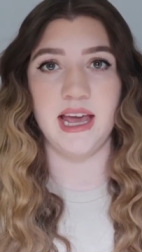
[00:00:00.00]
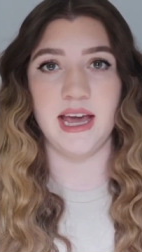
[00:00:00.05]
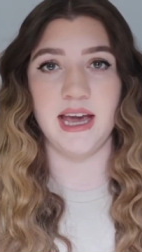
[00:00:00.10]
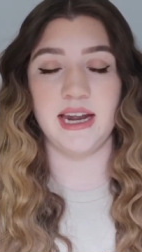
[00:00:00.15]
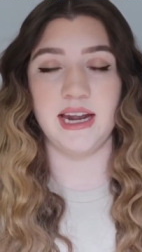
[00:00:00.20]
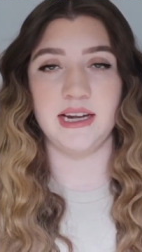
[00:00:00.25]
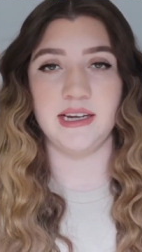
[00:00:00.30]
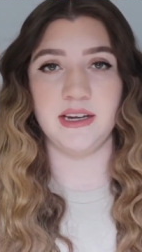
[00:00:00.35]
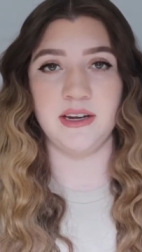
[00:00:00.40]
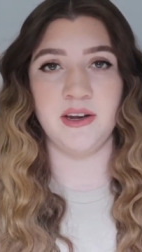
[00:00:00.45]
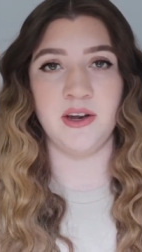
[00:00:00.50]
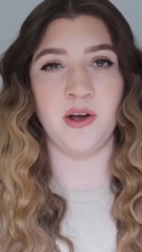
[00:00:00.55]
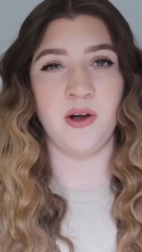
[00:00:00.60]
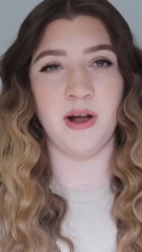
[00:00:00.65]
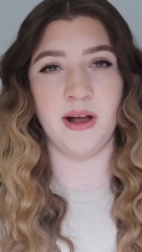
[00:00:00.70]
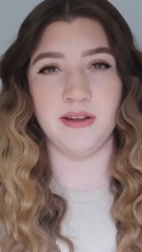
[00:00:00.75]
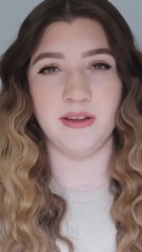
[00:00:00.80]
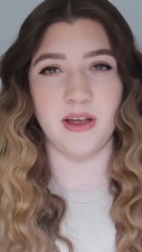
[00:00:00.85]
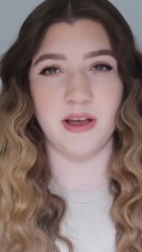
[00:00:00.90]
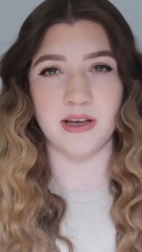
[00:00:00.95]
And I didn't know
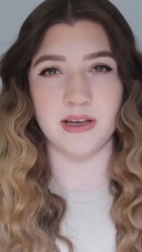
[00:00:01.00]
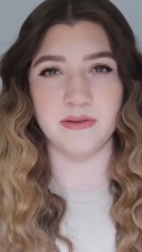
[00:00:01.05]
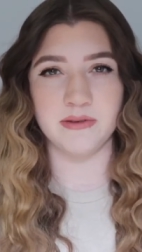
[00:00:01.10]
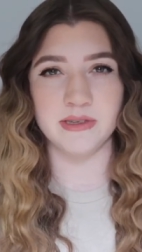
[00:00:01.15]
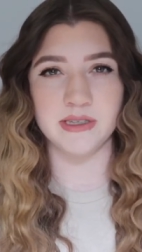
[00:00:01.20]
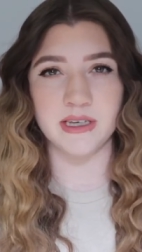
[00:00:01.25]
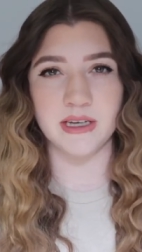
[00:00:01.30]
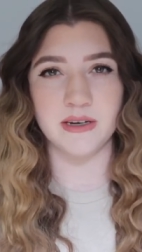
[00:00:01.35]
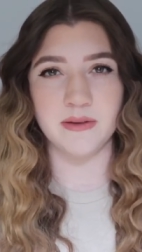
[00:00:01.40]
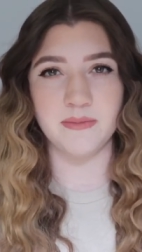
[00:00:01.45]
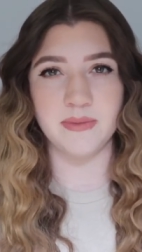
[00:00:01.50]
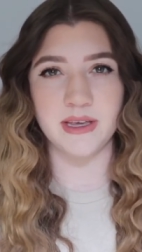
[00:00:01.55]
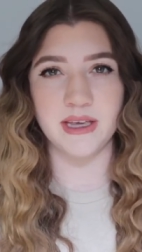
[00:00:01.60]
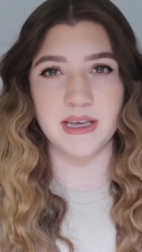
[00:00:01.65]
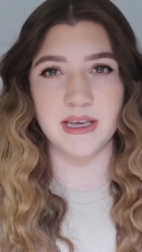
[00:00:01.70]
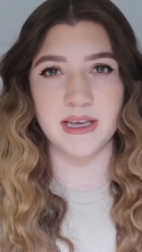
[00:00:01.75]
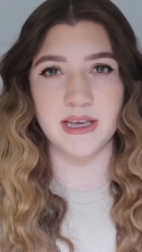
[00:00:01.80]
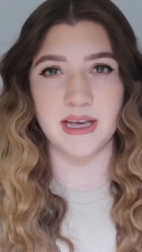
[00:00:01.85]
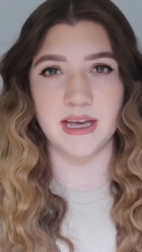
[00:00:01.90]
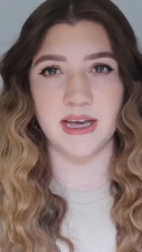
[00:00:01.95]
how long it was going to
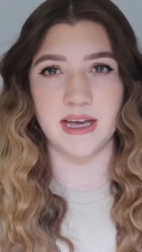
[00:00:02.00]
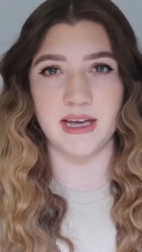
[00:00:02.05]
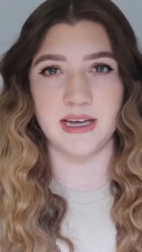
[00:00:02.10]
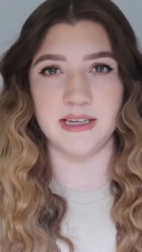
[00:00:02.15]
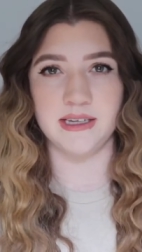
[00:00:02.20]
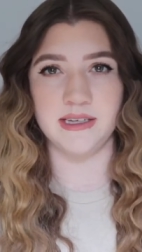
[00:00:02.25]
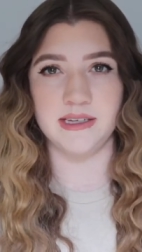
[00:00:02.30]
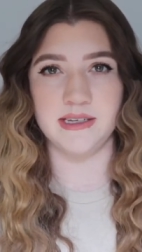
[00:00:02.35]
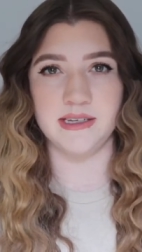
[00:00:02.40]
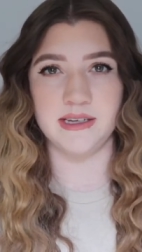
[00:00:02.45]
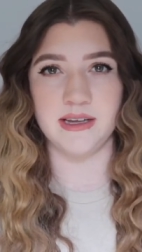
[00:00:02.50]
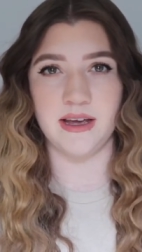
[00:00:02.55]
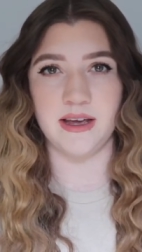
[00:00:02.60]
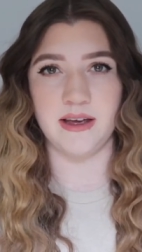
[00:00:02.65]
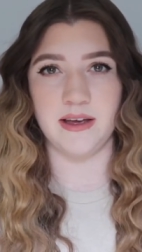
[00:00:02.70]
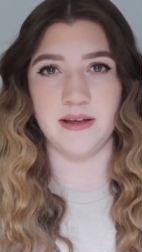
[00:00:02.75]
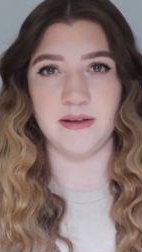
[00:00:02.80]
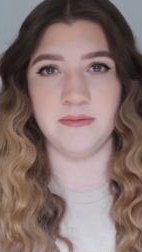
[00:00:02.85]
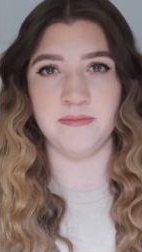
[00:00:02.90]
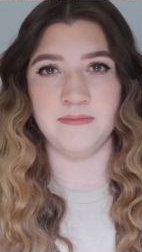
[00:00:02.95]
be. And
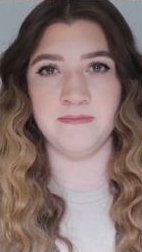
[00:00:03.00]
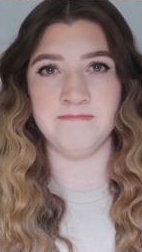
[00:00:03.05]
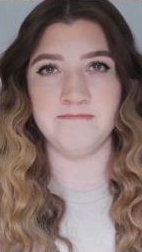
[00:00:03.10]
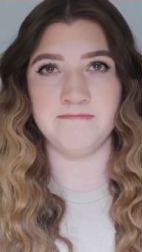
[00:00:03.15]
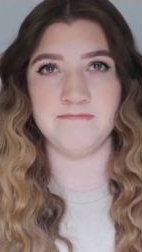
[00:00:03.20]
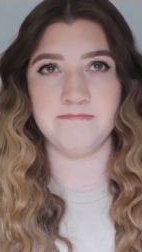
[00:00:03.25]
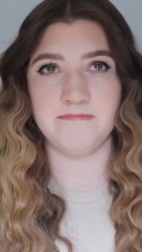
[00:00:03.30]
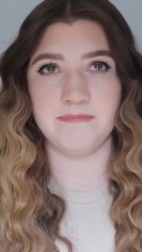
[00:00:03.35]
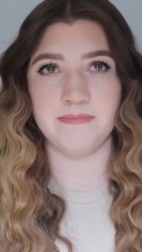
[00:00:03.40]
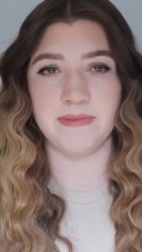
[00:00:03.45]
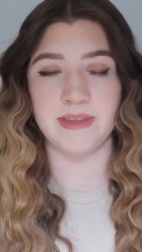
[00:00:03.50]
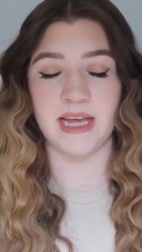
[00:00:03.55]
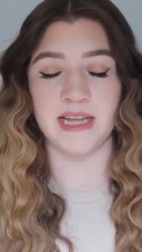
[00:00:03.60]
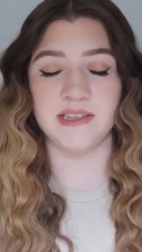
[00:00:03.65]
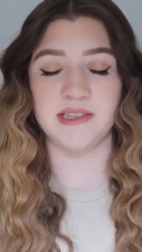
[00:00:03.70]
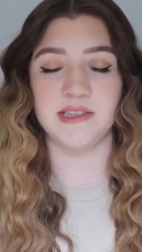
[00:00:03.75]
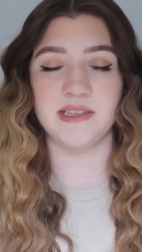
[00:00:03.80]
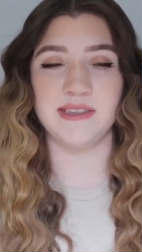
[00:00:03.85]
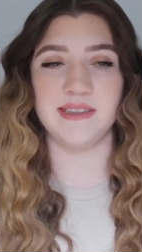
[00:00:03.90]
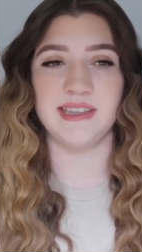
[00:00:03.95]

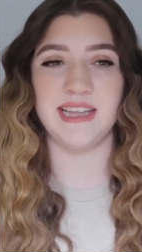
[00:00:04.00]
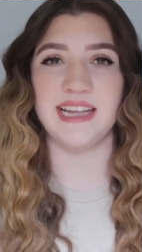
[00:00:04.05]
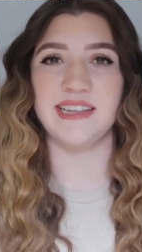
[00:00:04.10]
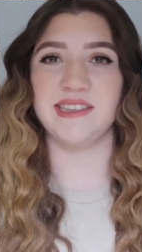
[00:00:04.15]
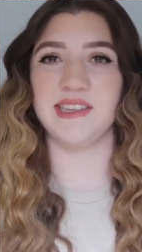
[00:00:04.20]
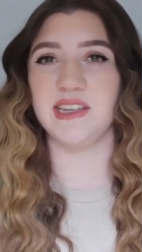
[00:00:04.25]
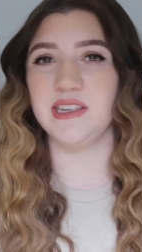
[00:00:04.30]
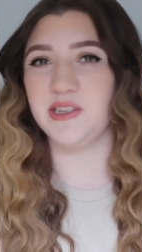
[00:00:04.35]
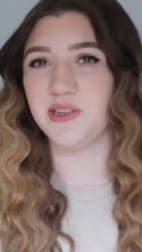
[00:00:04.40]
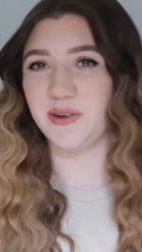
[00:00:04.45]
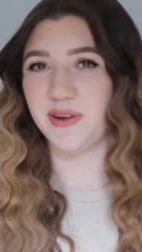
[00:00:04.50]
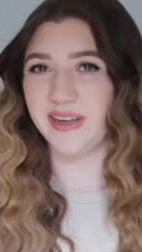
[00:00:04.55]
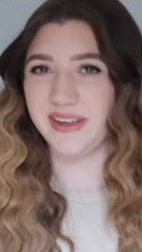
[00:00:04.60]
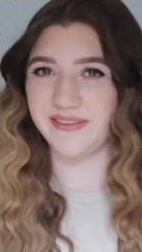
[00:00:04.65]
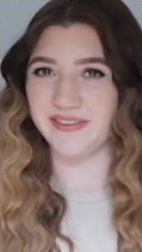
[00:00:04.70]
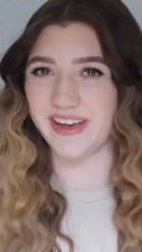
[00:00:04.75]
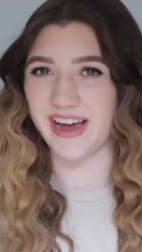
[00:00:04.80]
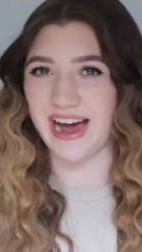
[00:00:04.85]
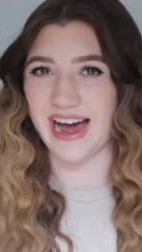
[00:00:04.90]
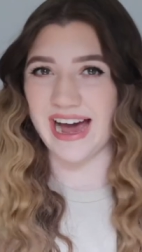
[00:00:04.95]
that's the joy
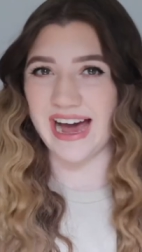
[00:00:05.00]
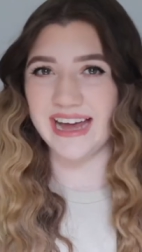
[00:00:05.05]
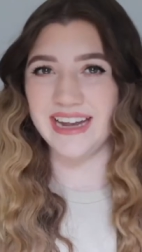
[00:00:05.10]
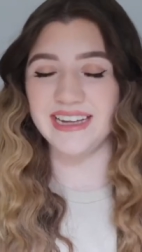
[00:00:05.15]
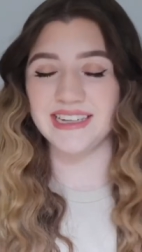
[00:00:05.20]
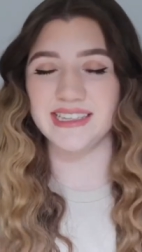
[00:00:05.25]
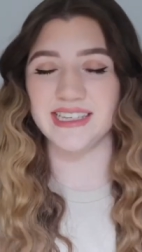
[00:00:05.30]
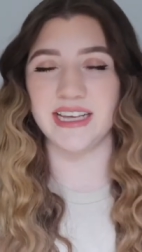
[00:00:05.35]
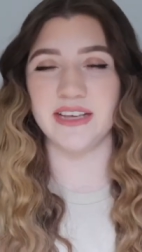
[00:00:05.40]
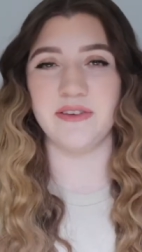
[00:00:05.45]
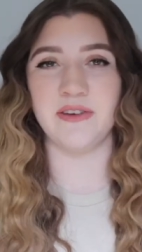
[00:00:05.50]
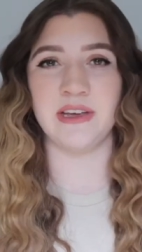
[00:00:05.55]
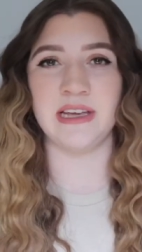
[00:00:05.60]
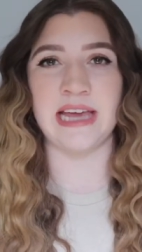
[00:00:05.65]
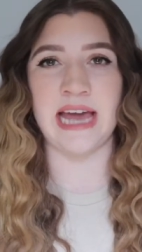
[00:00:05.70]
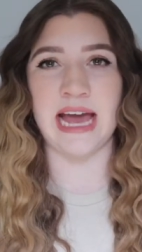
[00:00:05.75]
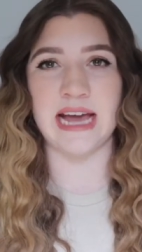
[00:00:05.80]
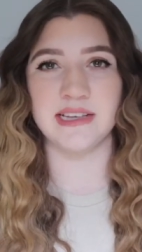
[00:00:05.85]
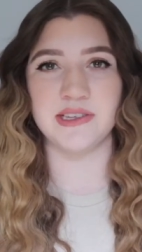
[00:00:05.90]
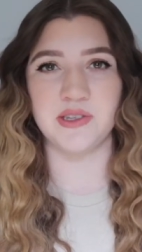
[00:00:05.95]
of God, is that you can
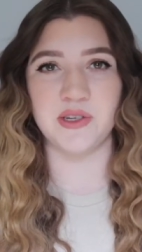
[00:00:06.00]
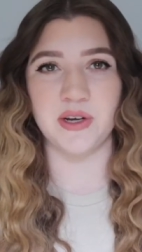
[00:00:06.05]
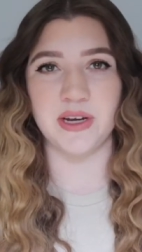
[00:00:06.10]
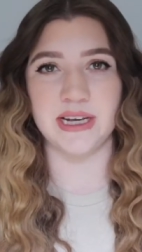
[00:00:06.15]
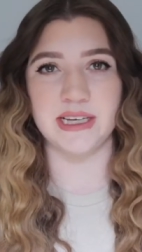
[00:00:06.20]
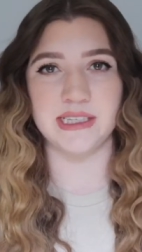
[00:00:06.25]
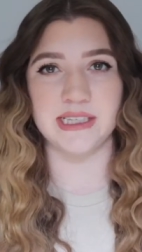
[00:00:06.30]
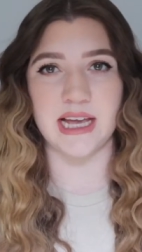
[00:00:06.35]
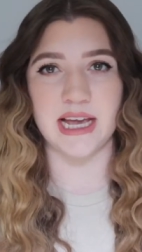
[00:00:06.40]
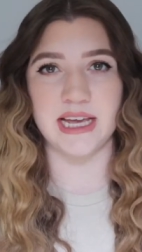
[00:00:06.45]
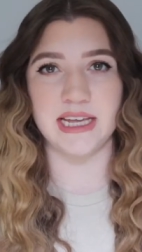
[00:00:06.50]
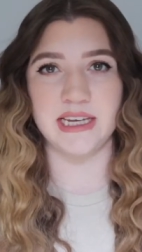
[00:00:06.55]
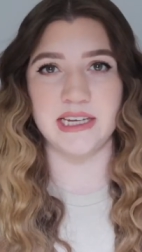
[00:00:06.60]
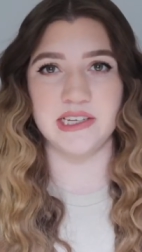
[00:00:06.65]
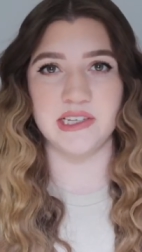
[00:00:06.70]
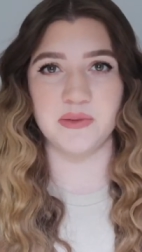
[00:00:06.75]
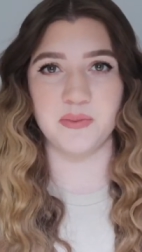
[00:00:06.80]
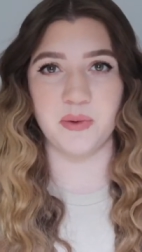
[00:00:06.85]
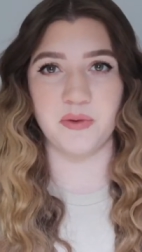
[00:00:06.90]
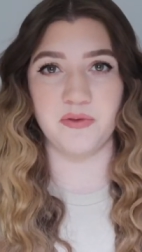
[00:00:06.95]
cast your
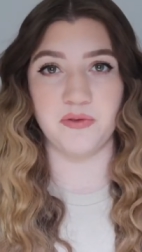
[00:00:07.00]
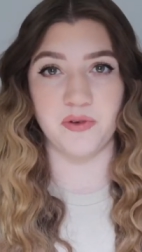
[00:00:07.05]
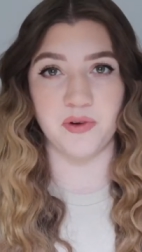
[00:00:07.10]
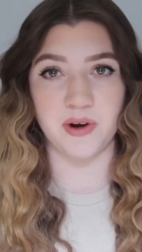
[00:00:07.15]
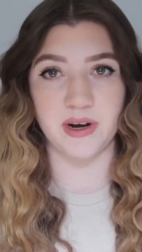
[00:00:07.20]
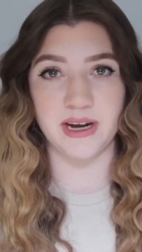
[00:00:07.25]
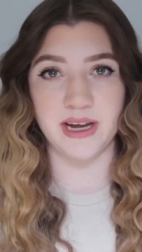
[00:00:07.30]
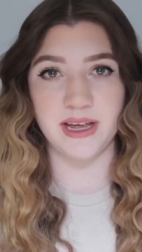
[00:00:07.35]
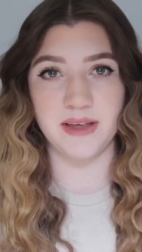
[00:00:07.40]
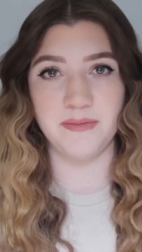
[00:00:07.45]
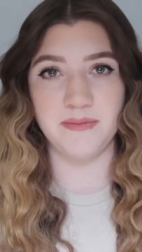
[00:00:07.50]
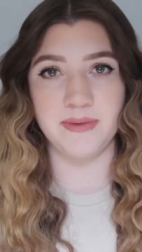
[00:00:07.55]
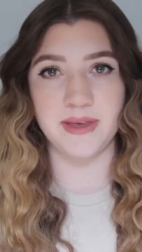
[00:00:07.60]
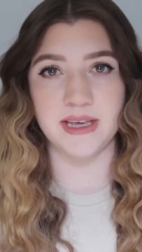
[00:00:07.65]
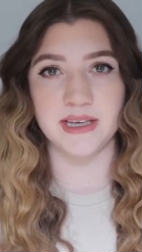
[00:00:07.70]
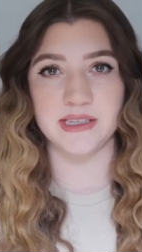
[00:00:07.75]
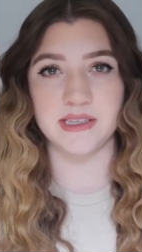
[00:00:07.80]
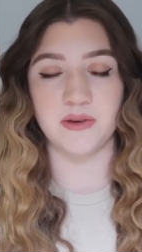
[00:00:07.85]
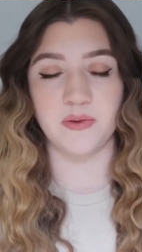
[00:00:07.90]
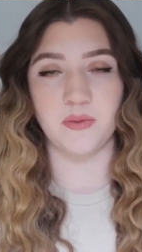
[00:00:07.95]
anxieties before Him,
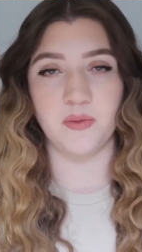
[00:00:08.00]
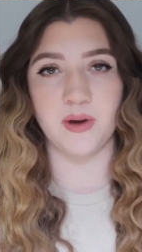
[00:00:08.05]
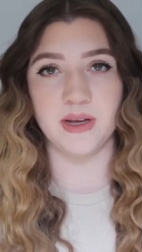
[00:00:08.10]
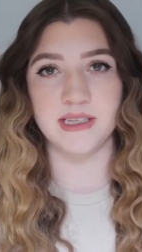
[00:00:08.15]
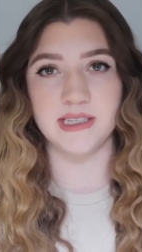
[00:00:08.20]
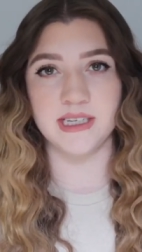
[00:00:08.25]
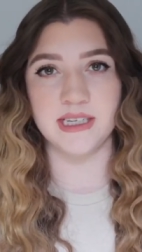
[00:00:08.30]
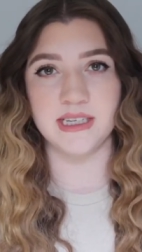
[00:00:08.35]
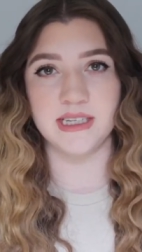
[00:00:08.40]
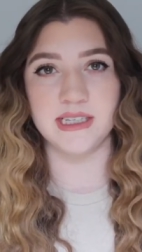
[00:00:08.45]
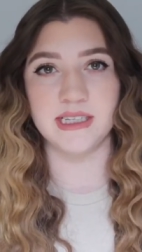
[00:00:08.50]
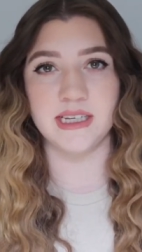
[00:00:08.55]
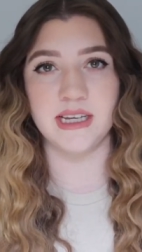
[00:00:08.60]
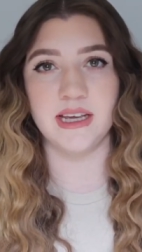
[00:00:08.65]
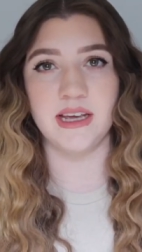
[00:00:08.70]
because it wasn't